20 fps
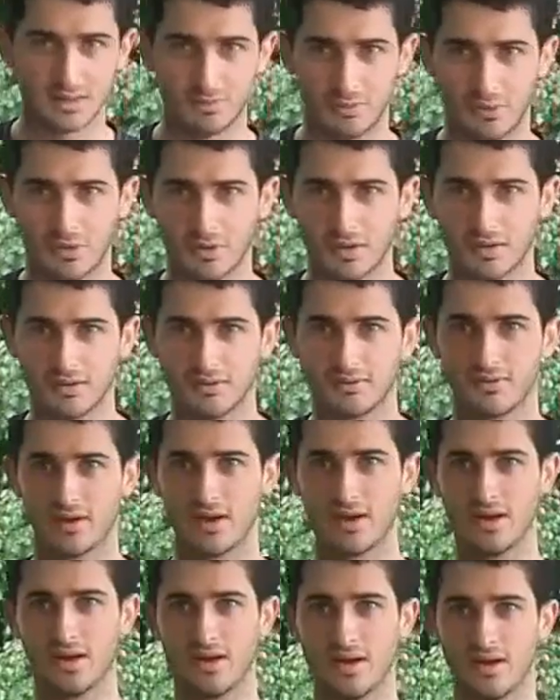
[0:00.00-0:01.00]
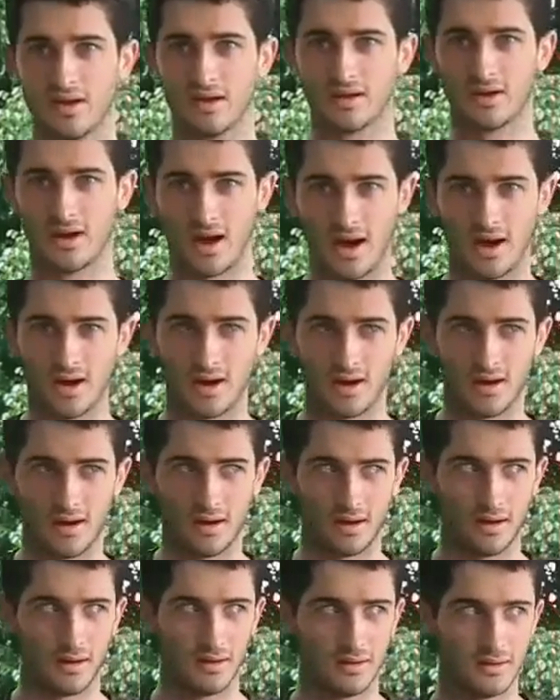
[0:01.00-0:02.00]
supportive
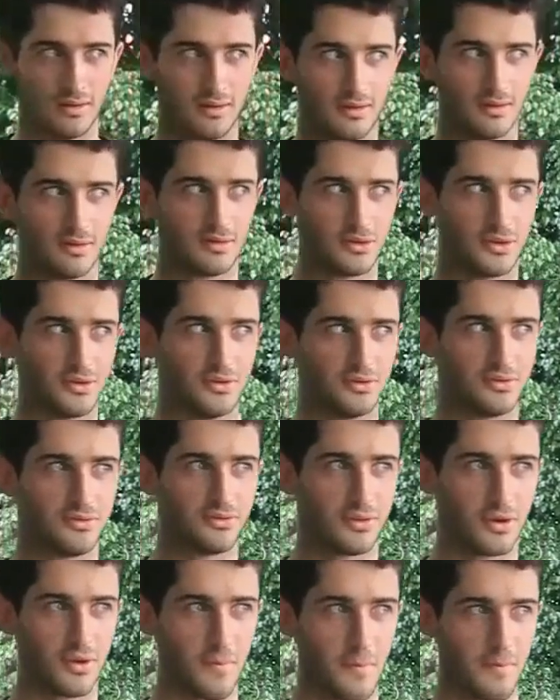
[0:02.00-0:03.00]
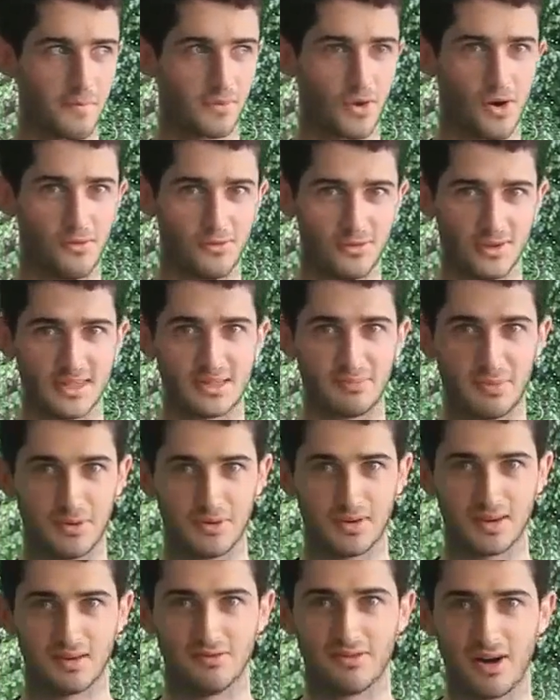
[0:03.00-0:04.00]
sort of confidence
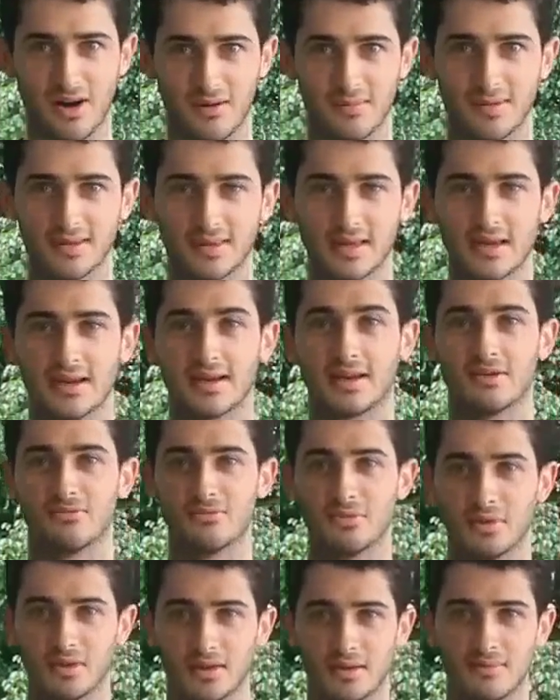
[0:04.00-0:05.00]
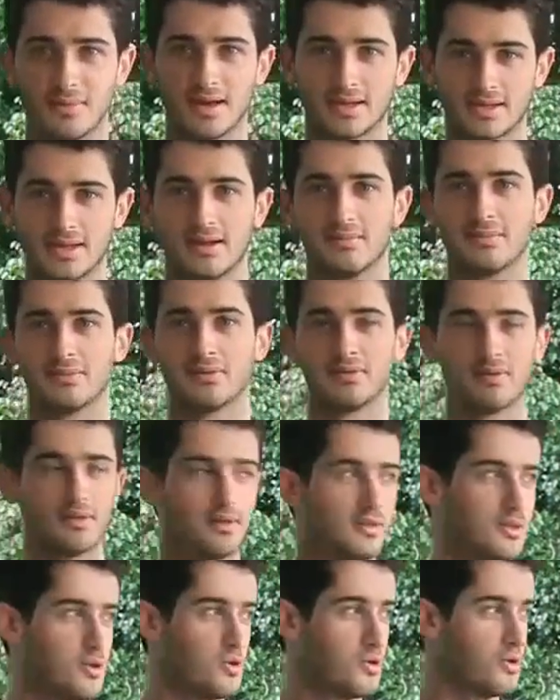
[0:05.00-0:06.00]
building environment, then it can really mess up
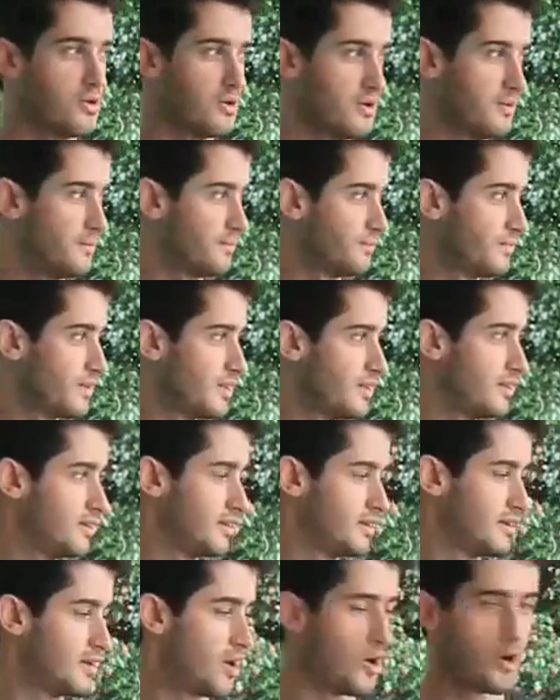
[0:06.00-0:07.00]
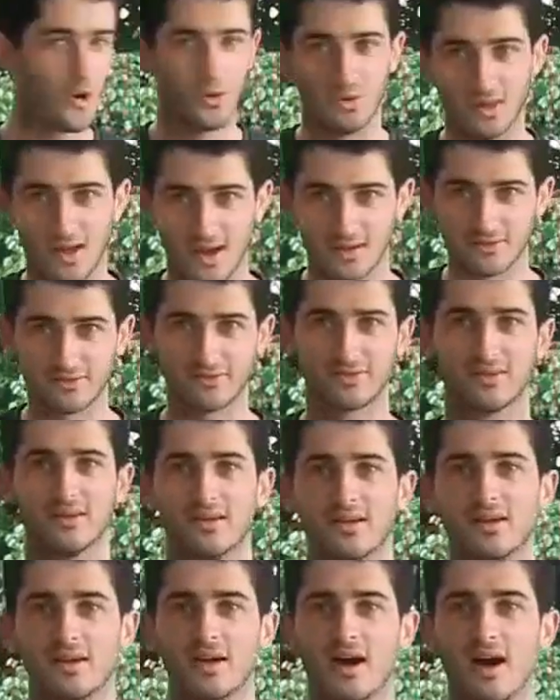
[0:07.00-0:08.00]
your whole life.
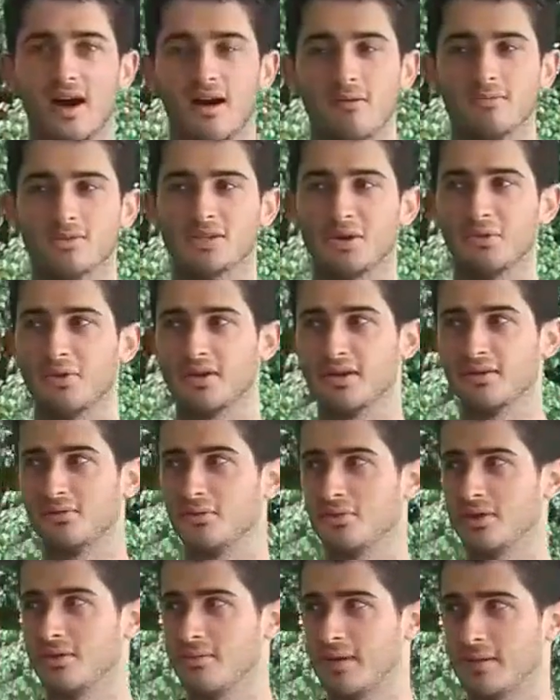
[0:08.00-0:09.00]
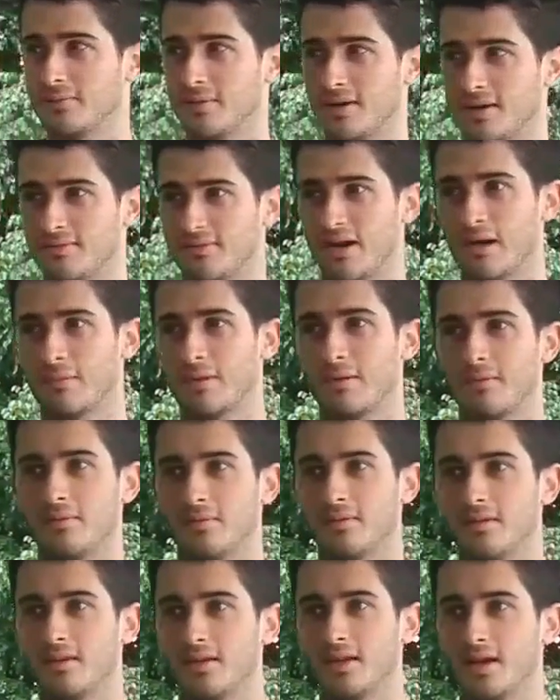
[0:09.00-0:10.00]
So what do I mean by
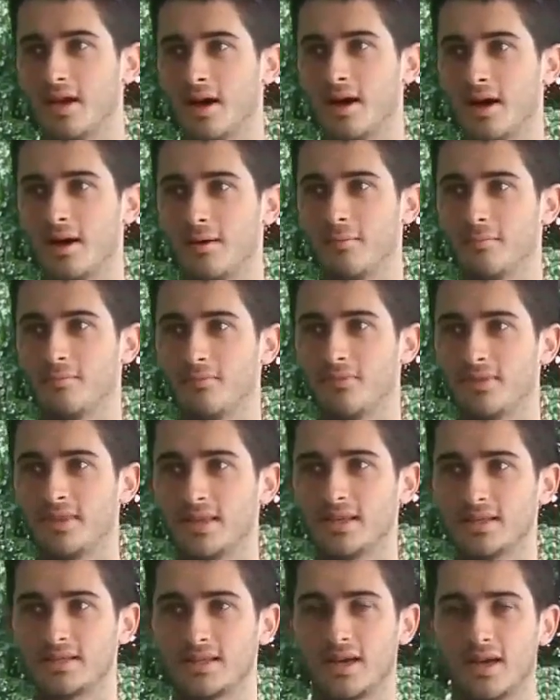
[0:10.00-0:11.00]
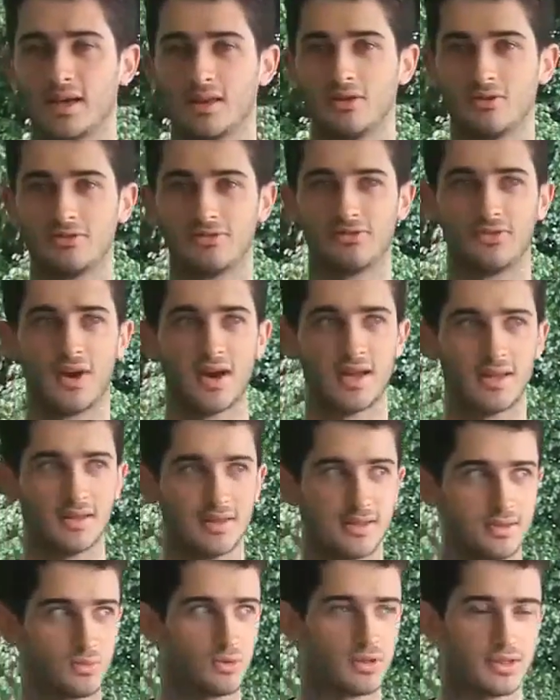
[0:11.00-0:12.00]
environment? Things like your
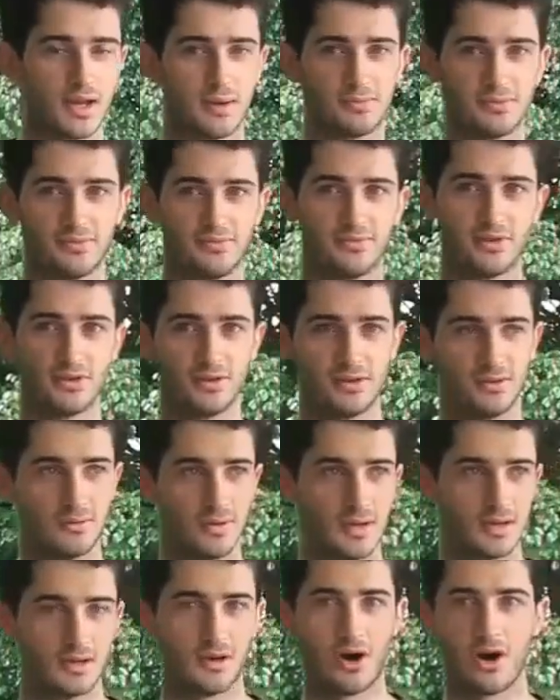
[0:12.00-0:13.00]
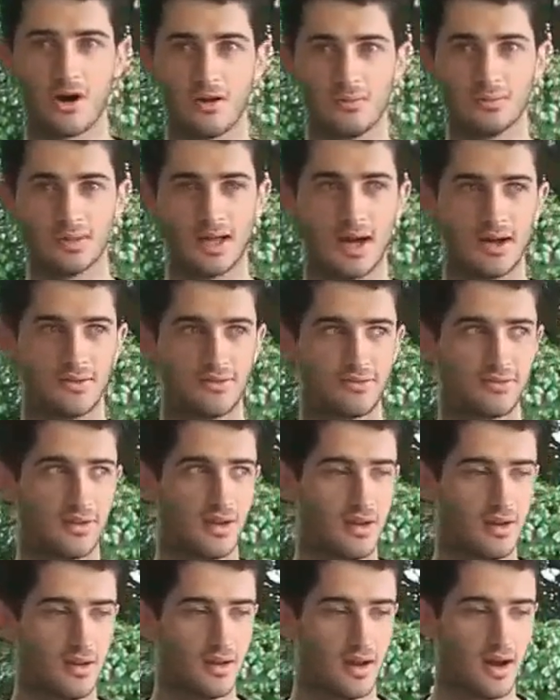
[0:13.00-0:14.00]
friends, what type of food you eat, your home life,
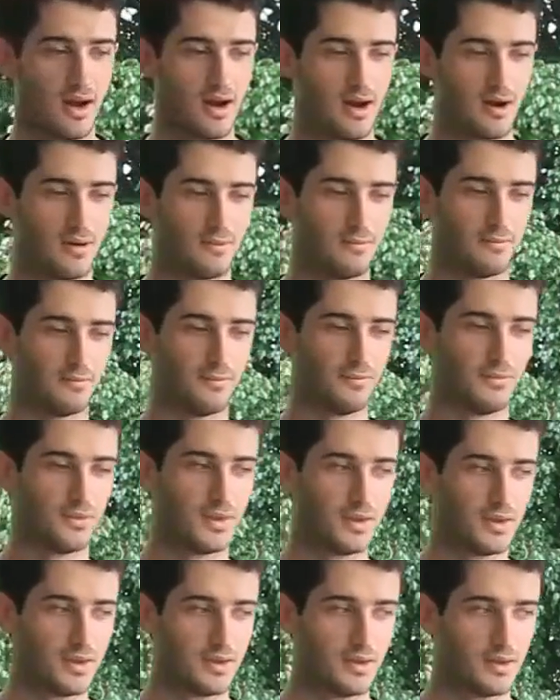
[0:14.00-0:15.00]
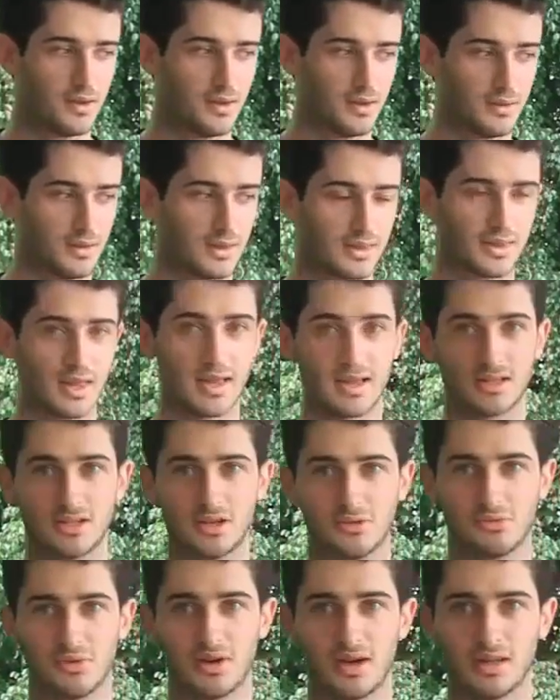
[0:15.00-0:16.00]
the
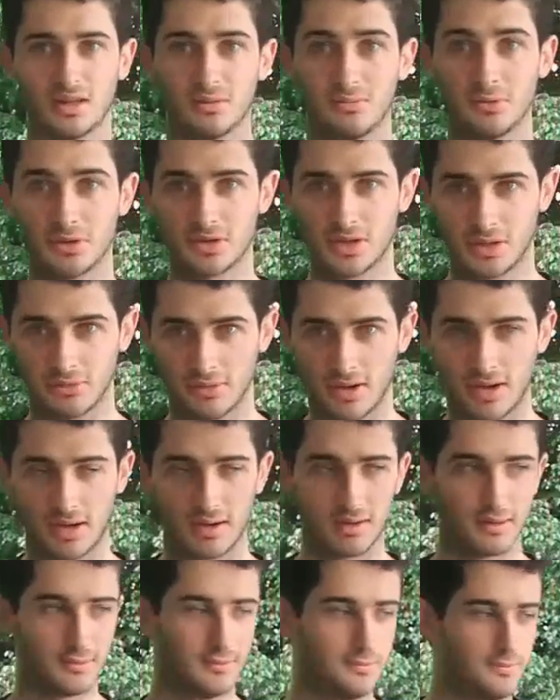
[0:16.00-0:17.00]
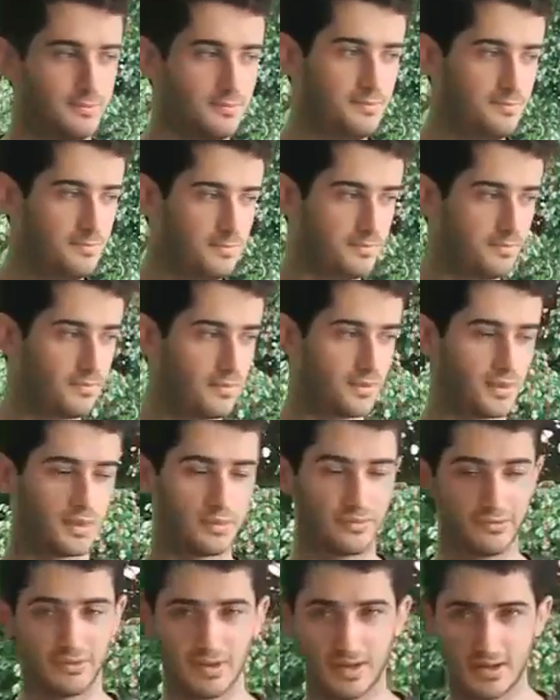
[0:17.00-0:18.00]
things you read, the books you read, the
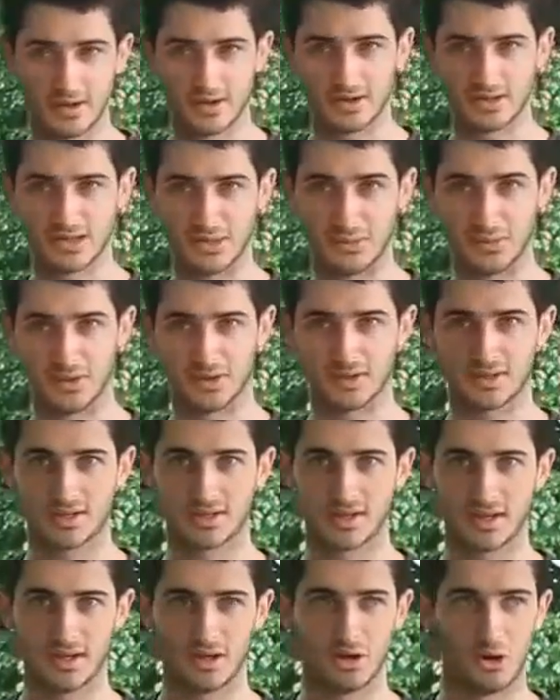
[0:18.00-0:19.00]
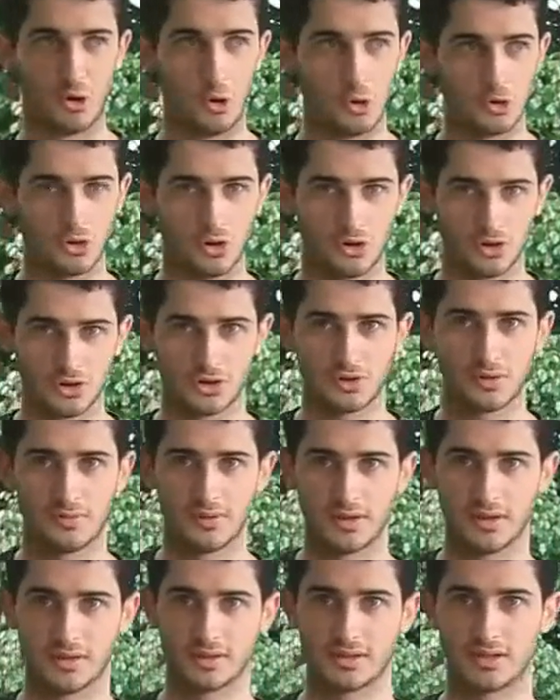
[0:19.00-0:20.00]
videos you watch. It all
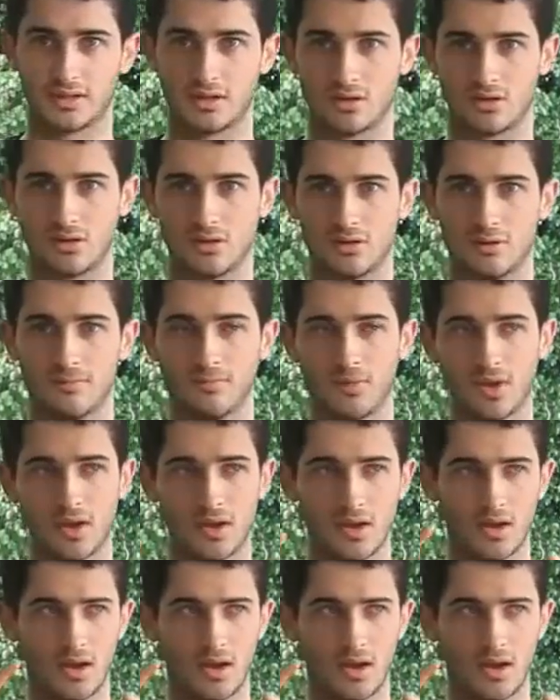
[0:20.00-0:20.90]
contributes to